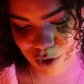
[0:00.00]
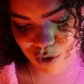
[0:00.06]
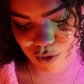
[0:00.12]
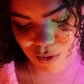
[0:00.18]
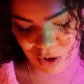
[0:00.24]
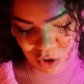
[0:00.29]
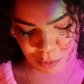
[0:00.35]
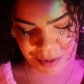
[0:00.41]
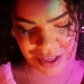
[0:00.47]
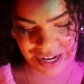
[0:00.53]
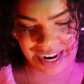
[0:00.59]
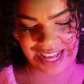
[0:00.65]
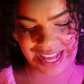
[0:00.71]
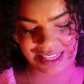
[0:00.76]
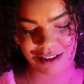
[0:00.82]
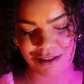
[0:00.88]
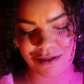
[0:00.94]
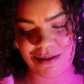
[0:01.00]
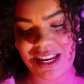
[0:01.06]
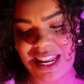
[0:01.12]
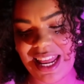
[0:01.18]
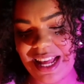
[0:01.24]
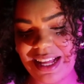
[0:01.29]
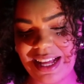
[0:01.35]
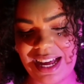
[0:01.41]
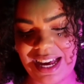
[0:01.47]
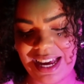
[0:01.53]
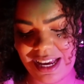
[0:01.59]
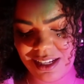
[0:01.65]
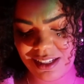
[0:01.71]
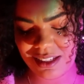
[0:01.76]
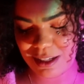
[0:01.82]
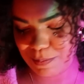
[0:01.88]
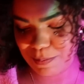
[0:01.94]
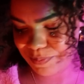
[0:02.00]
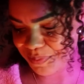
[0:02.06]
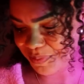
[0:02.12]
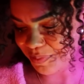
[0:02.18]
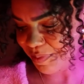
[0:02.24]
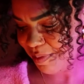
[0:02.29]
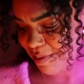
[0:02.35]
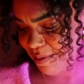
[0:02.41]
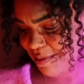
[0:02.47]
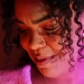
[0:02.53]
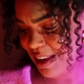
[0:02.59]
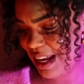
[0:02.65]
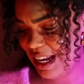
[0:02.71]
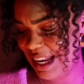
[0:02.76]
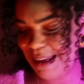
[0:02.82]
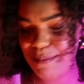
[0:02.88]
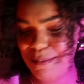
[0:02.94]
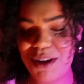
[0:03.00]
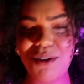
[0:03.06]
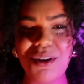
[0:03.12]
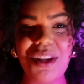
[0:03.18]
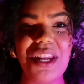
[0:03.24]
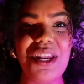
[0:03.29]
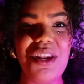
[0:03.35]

2. I hope you like this reading, guys. Let me know down